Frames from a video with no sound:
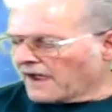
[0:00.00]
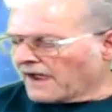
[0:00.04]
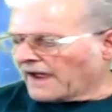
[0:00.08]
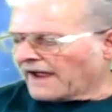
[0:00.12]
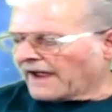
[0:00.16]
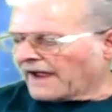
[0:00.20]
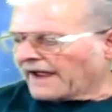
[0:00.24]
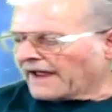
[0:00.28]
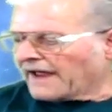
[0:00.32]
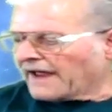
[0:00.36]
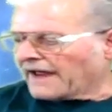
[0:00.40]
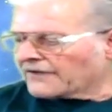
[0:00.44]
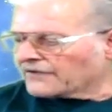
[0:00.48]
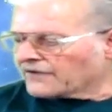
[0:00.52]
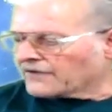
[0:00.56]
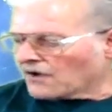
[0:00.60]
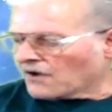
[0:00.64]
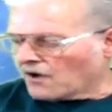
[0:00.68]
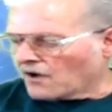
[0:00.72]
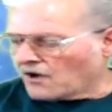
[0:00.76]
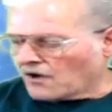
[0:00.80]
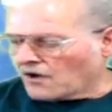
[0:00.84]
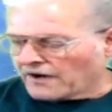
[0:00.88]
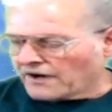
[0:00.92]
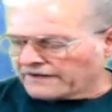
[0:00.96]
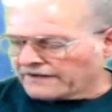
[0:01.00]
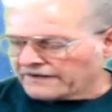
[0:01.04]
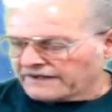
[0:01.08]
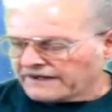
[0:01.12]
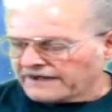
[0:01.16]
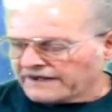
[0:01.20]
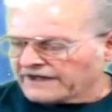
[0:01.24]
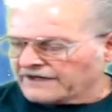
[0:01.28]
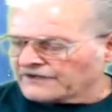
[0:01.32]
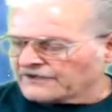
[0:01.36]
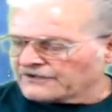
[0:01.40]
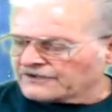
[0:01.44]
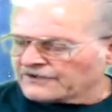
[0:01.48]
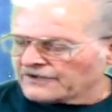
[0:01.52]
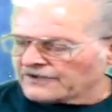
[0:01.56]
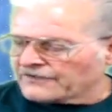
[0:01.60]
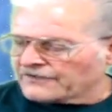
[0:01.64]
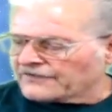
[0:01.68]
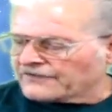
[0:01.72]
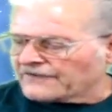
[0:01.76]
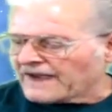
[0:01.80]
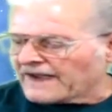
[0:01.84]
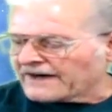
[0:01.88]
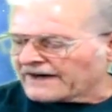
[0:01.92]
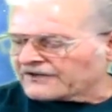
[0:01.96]
and on each
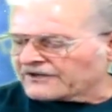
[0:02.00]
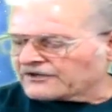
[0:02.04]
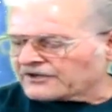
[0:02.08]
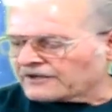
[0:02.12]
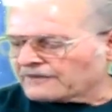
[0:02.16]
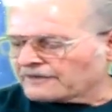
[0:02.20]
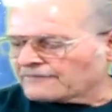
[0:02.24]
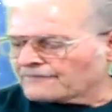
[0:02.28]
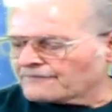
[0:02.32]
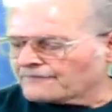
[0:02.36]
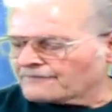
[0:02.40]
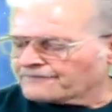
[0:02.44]
section,